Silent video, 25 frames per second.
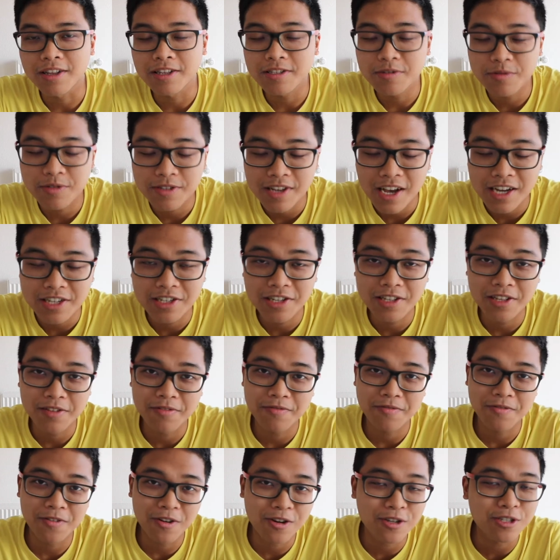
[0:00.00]
this was actually the
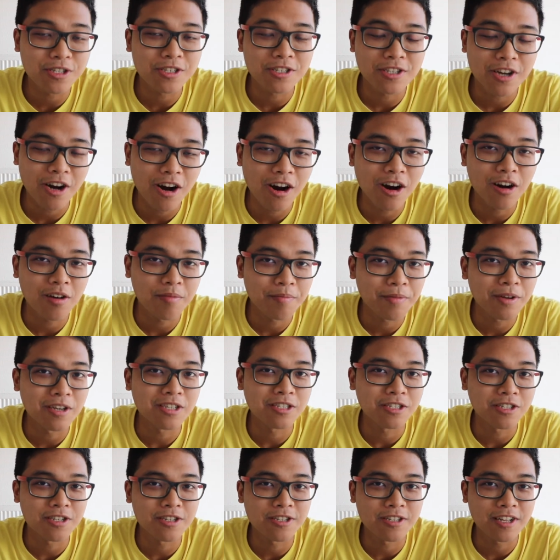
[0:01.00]
first car
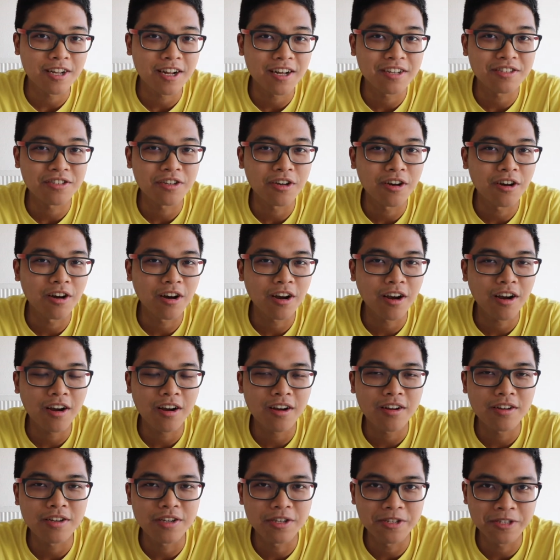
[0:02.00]
picture that I took
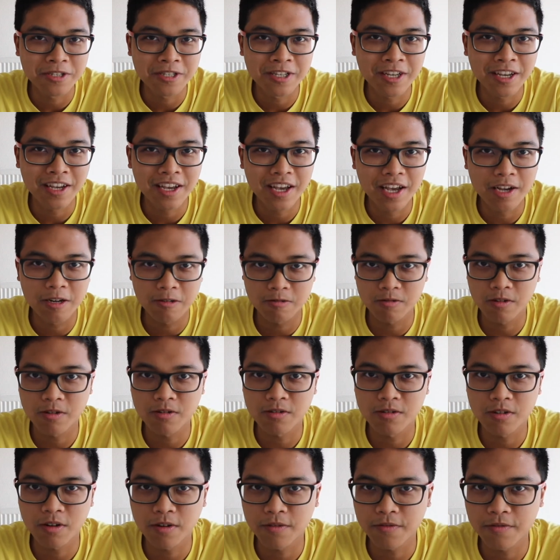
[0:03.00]
using a
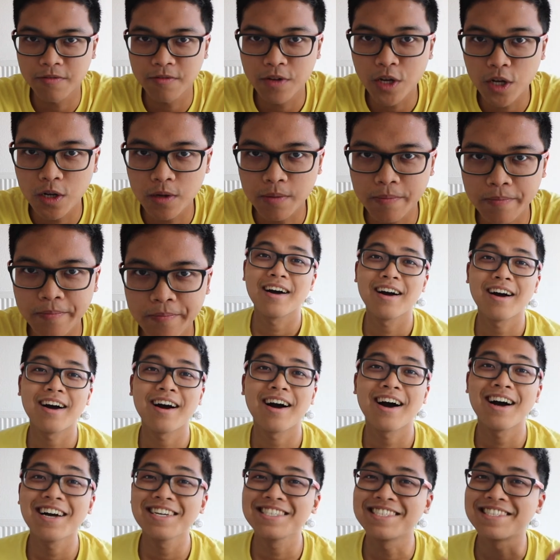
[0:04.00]
roll of film.
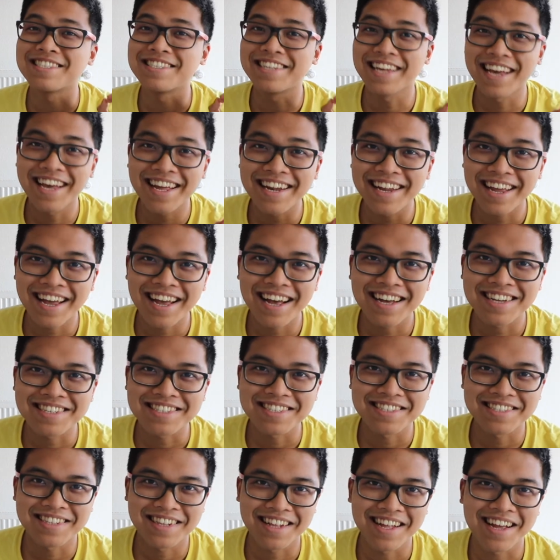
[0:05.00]
I dead
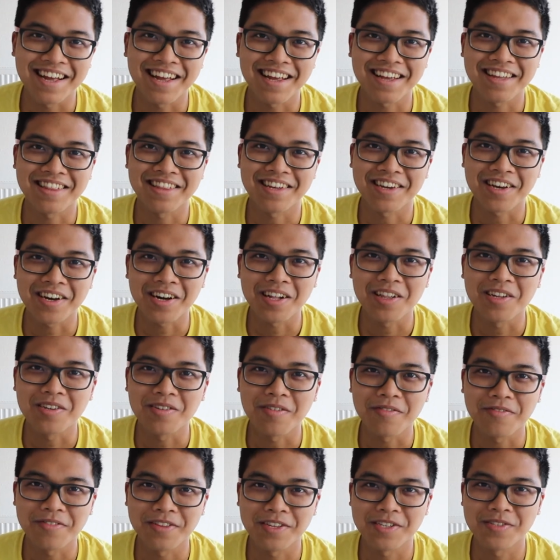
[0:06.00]
ass like the color
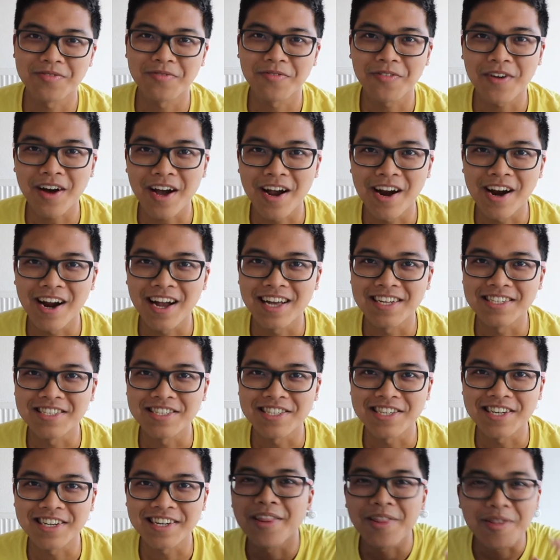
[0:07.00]
of this fire
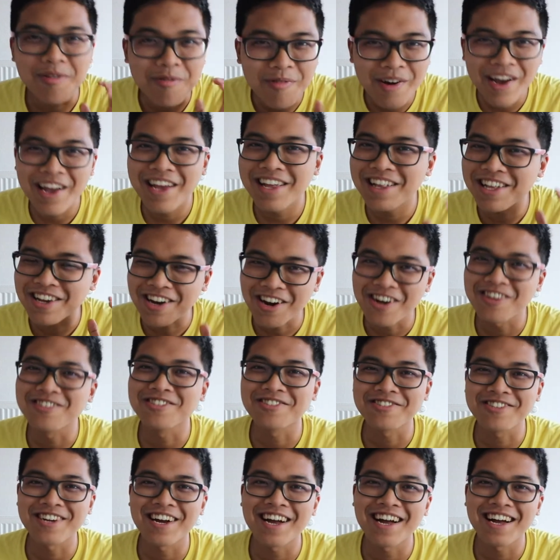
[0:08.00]
engine. The way it
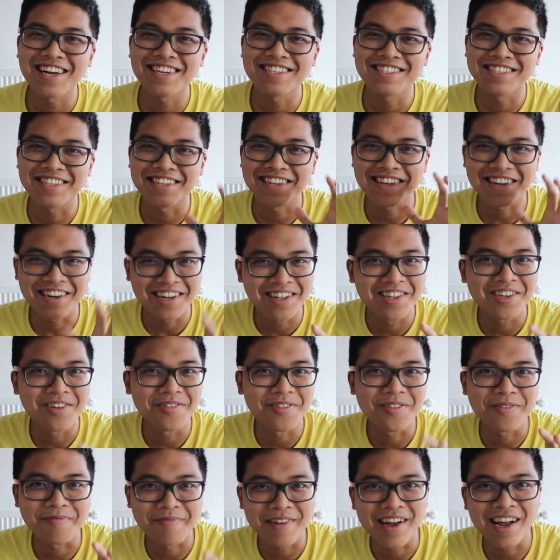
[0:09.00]
contrasts the color
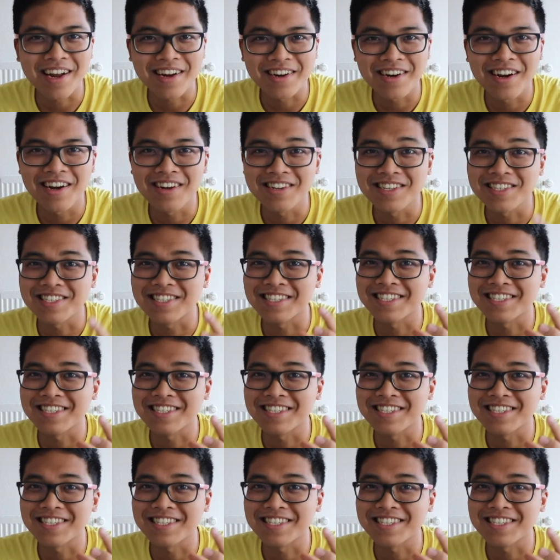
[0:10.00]
of the background is